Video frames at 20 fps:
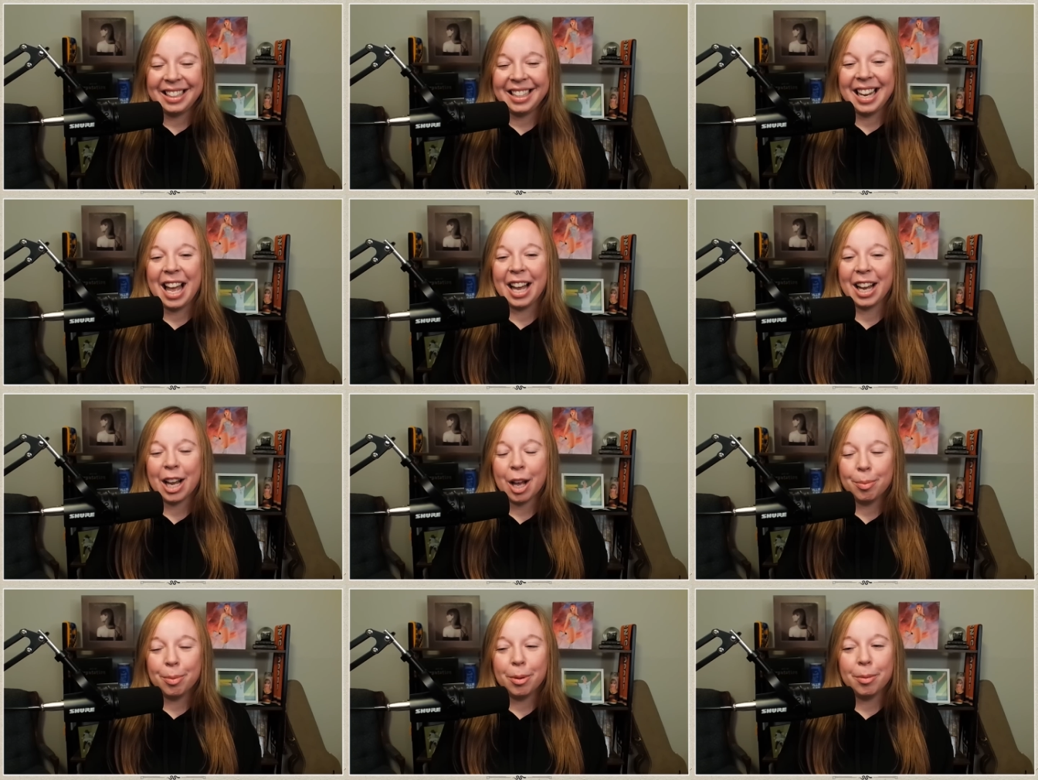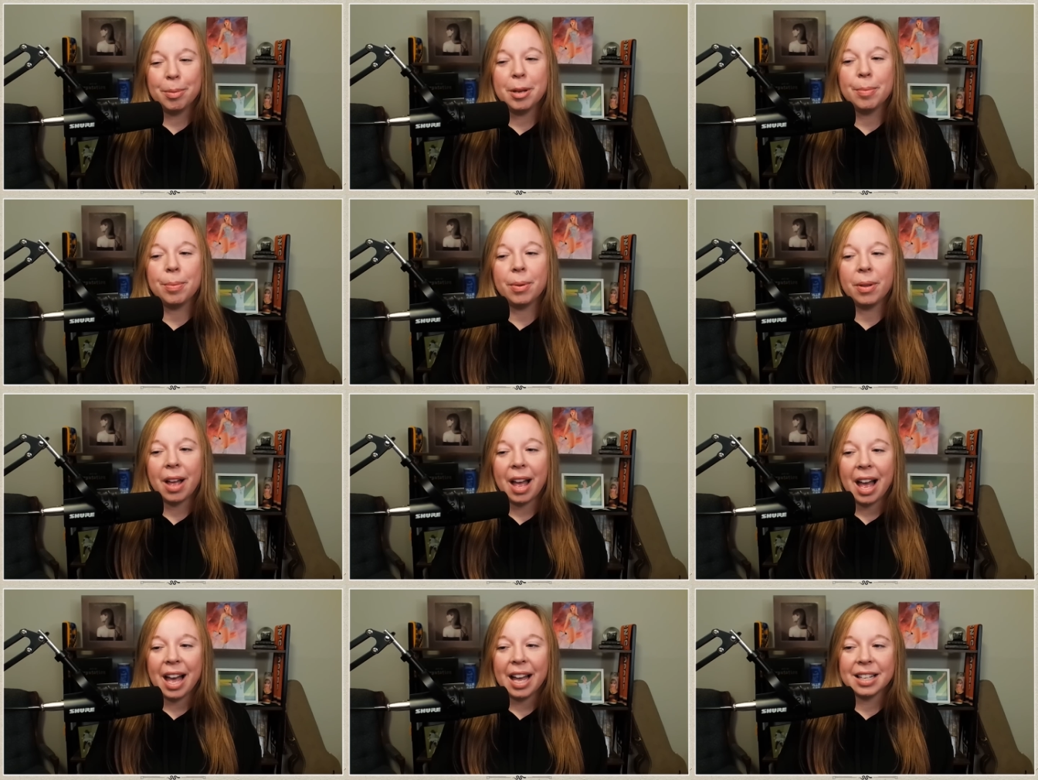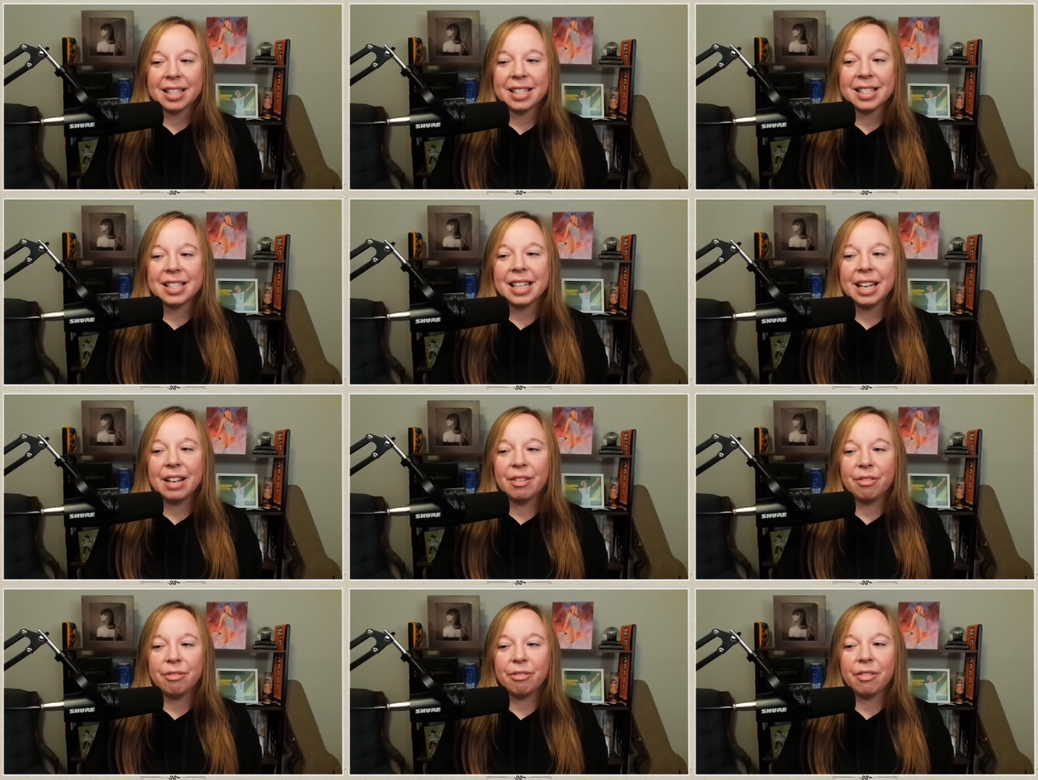Yeah, a couple people asked
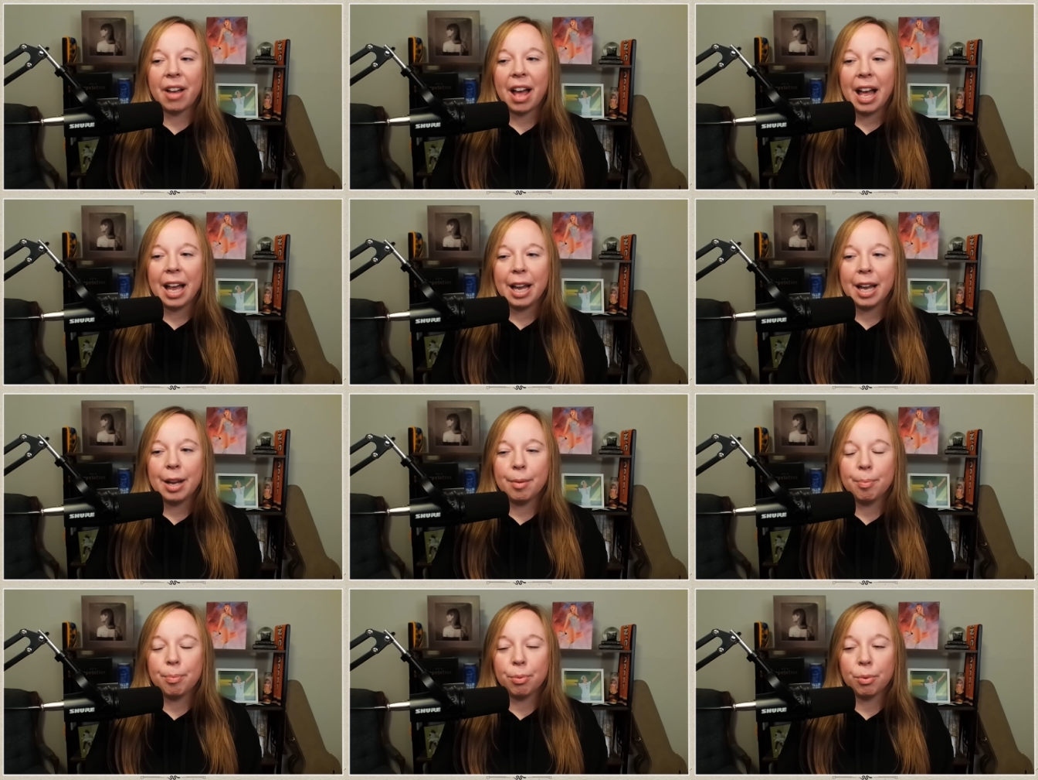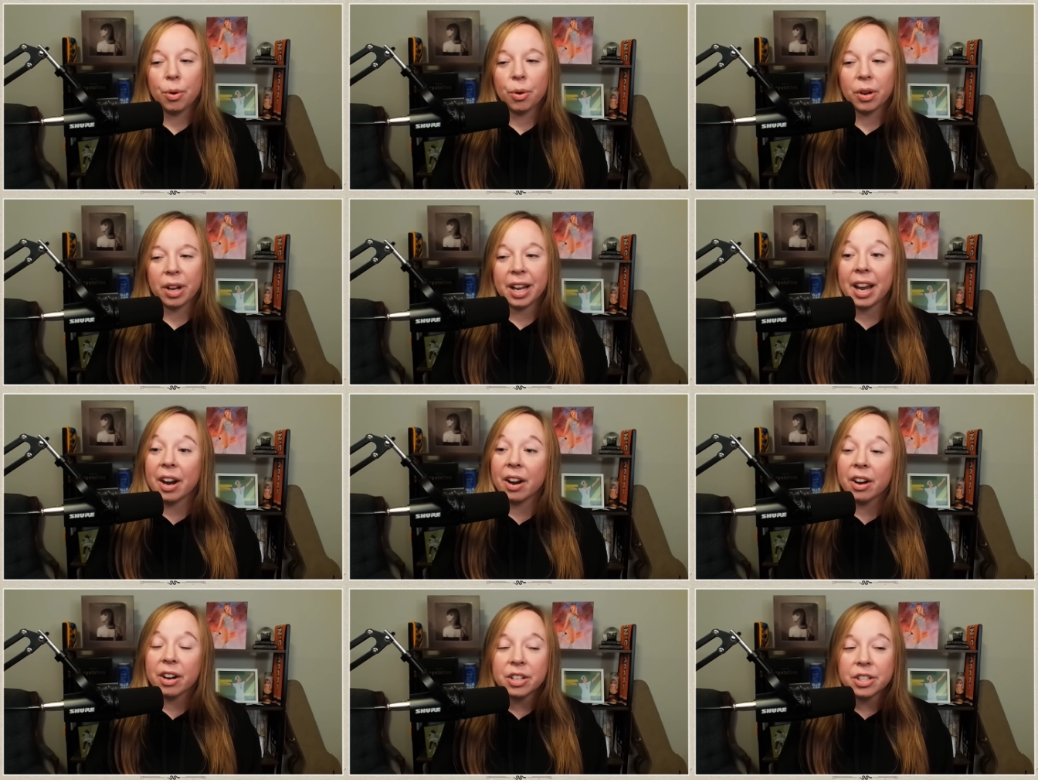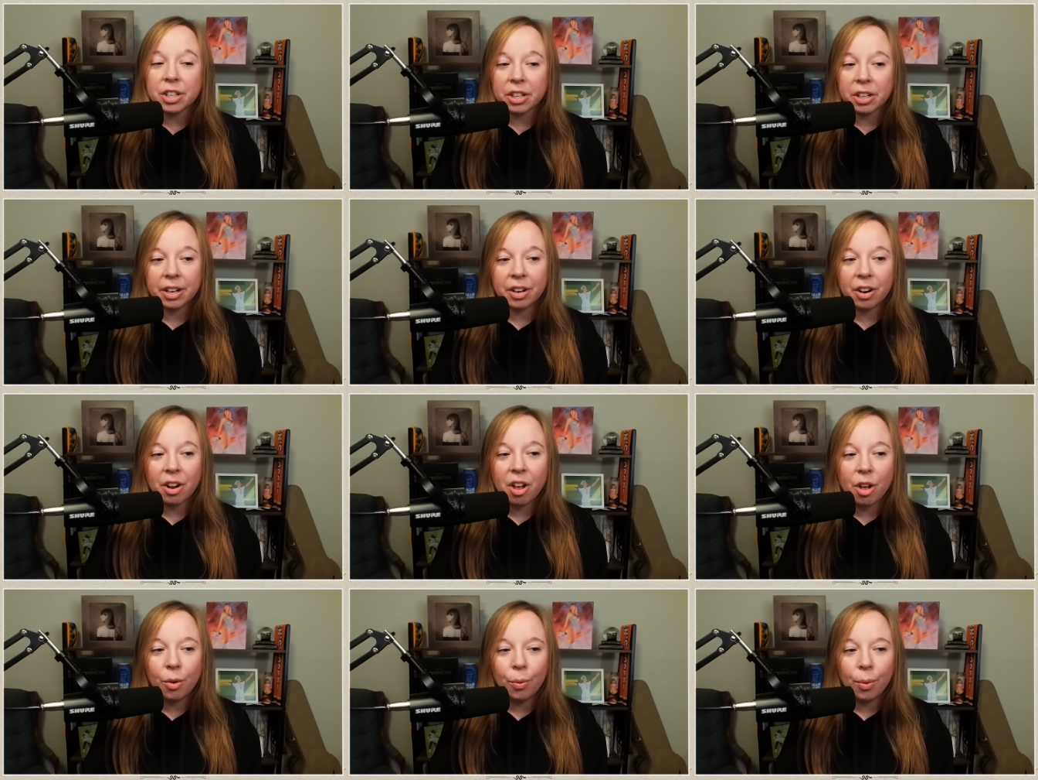if I broke character at
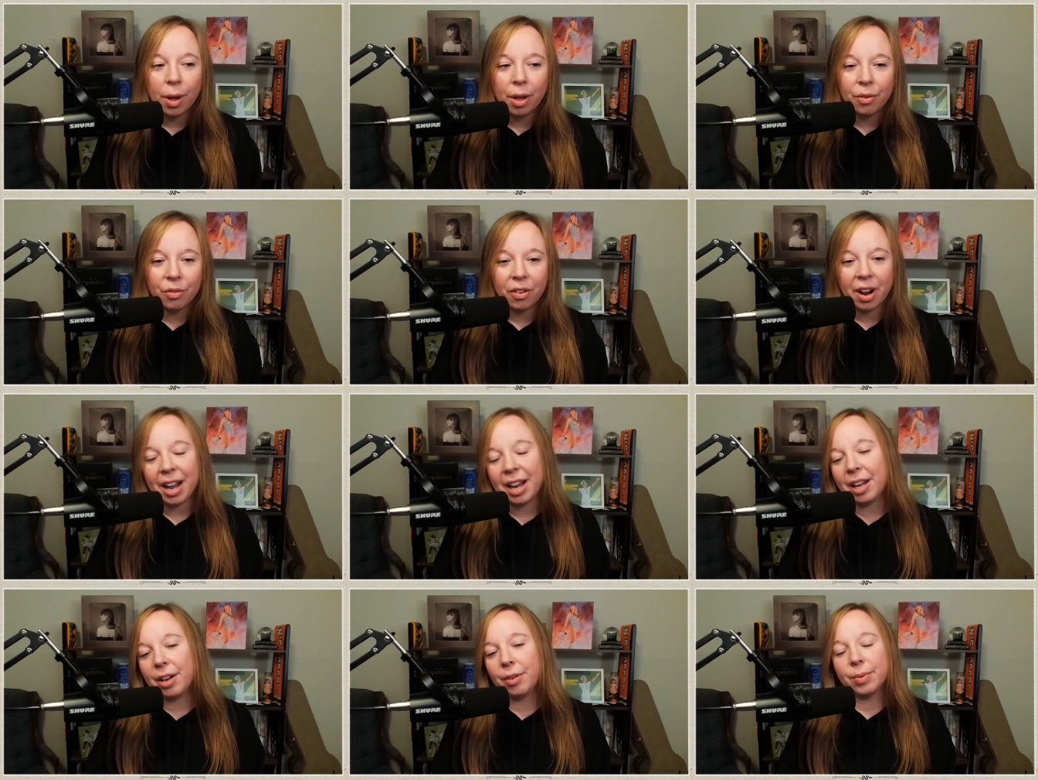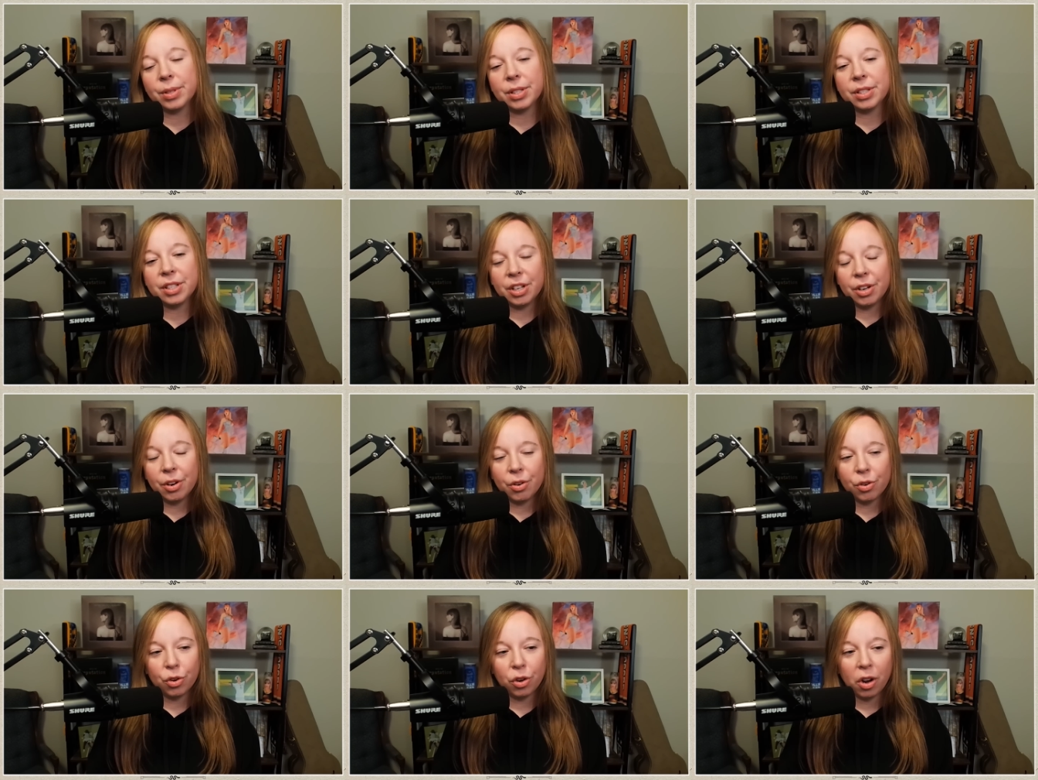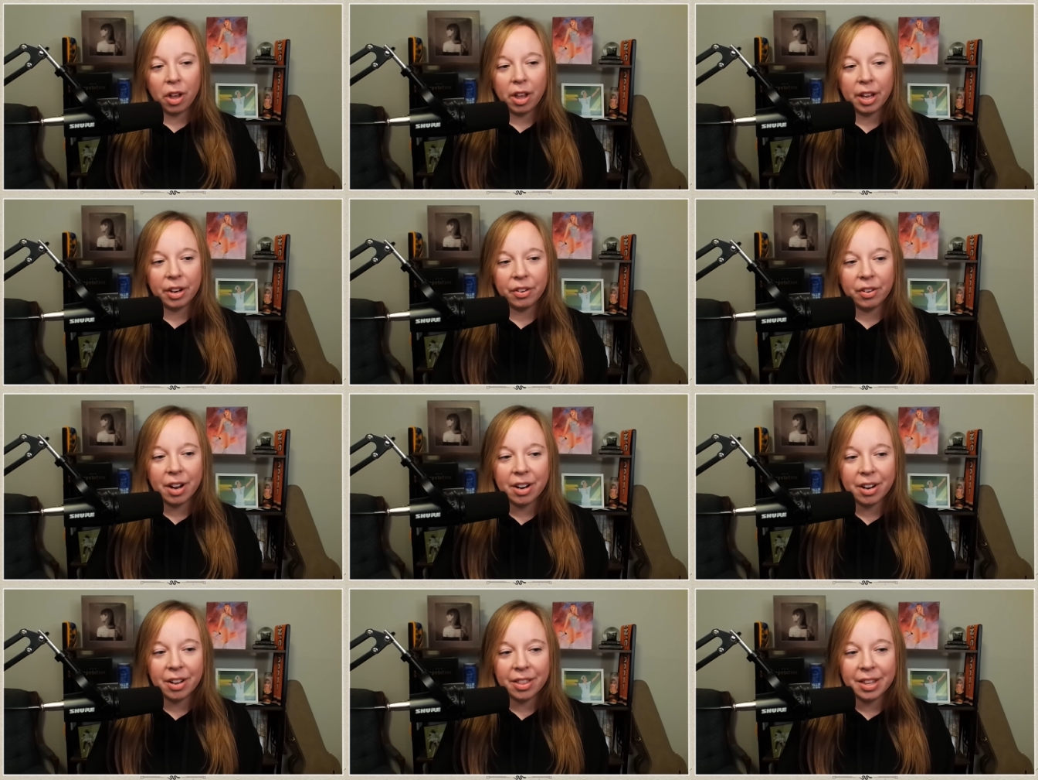all while Ryan was, crawling
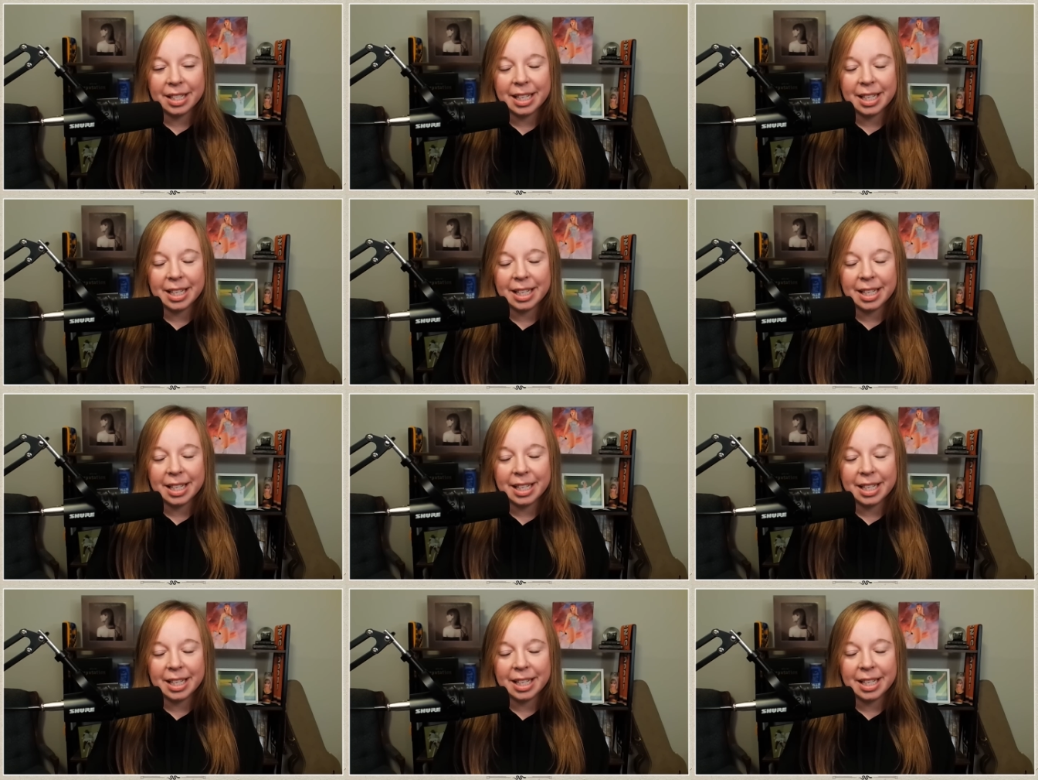around on the